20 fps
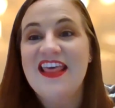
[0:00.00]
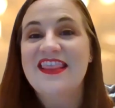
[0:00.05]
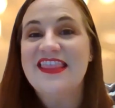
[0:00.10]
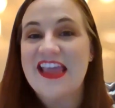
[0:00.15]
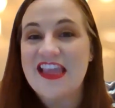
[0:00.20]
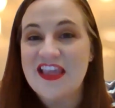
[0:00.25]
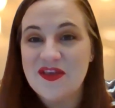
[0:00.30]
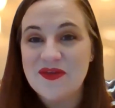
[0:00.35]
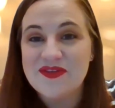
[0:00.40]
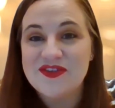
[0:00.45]

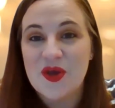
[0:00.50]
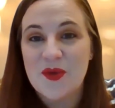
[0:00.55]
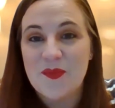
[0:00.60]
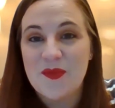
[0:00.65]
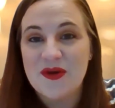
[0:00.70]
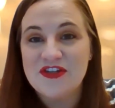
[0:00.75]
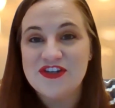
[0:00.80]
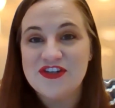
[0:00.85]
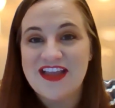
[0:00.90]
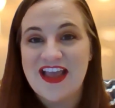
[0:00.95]
Thank you so
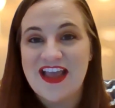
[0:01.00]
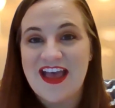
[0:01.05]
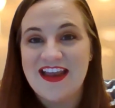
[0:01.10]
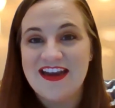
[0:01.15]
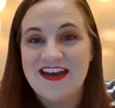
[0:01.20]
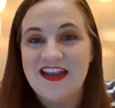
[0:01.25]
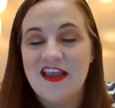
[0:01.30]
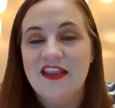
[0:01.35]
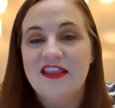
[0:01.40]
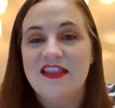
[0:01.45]
much
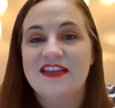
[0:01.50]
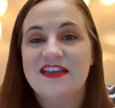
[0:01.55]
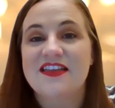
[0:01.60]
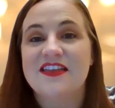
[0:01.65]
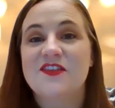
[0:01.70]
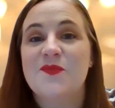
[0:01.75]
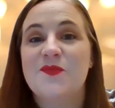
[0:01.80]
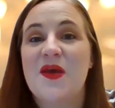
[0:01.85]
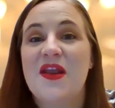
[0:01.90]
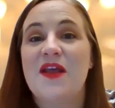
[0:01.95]
again. This
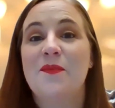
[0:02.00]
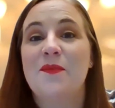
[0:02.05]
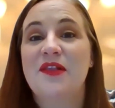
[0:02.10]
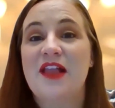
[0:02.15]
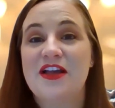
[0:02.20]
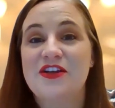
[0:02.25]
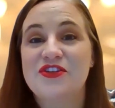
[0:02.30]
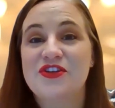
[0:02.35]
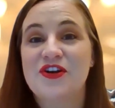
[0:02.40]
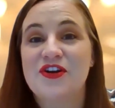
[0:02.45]
has been a
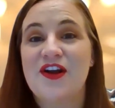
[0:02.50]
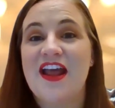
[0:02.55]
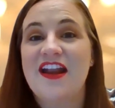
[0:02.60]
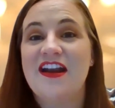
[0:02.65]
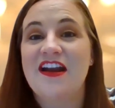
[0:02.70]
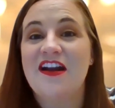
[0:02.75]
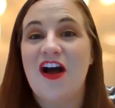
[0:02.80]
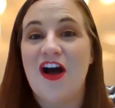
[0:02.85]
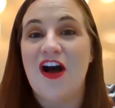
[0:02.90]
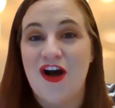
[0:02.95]
pleasure and
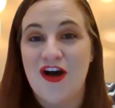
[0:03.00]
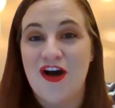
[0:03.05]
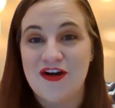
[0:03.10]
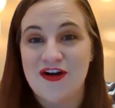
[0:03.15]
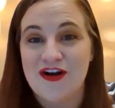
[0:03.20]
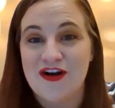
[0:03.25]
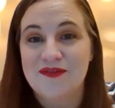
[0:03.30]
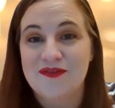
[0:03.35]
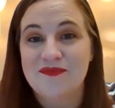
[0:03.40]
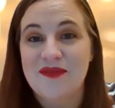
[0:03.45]
an
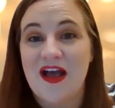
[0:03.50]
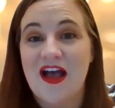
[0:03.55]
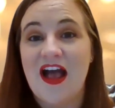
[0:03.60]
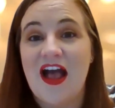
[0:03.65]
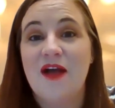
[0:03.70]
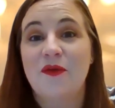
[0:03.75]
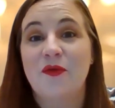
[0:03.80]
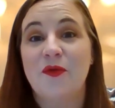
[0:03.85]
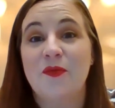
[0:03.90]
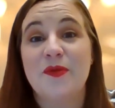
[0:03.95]
honor.
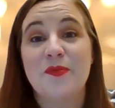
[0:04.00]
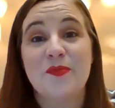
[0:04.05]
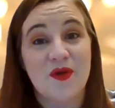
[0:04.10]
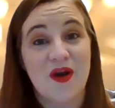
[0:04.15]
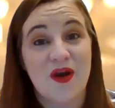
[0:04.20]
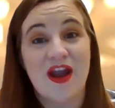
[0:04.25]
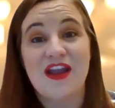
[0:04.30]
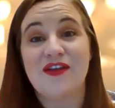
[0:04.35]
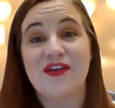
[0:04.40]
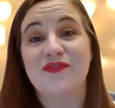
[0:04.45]
I will be
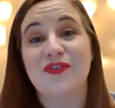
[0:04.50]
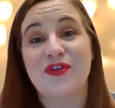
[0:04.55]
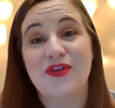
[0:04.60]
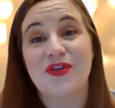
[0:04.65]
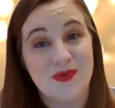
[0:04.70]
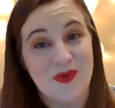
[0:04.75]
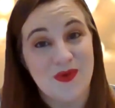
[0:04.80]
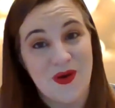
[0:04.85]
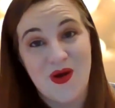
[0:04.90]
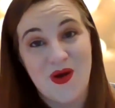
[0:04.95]
praying for you
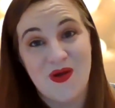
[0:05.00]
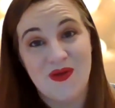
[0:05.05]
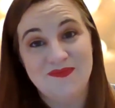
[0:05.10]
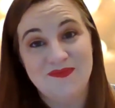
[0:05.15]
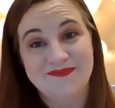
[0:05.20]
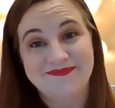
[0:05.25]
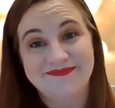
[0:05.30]
all.